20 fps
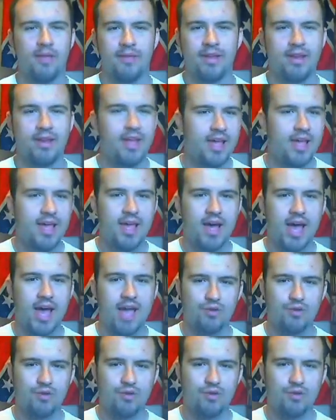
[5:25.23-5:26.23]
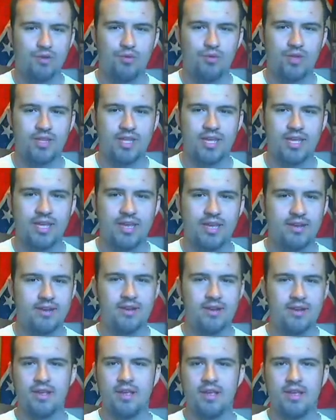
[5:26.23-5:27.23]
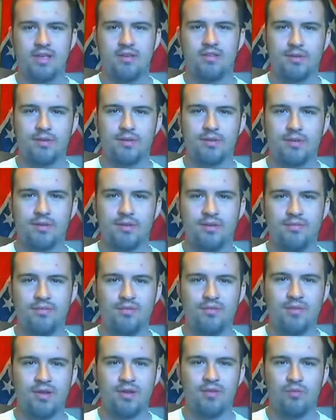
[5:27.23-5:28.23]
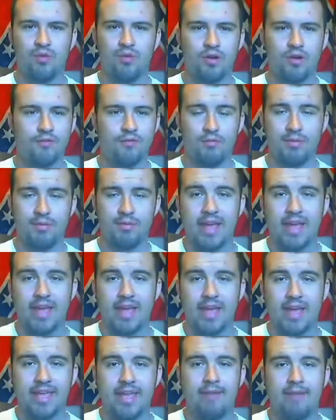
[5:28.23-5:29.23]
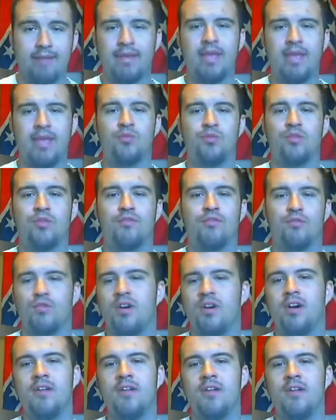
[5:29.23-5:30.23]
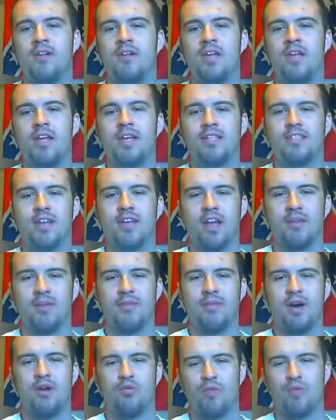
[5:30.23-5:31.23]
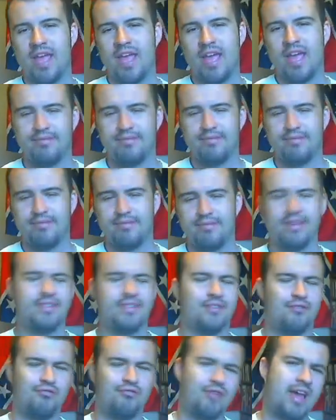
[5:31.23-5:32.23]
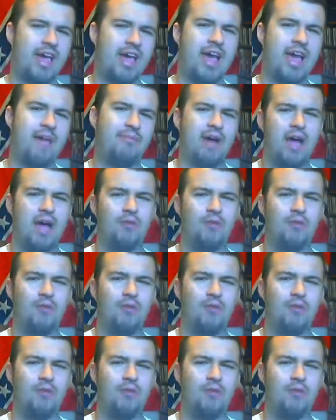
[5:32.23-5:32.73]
I mean, I've heard within the liberty movement, wonderful people that I campaigned with for Ron talk about Rand is a piece of crap.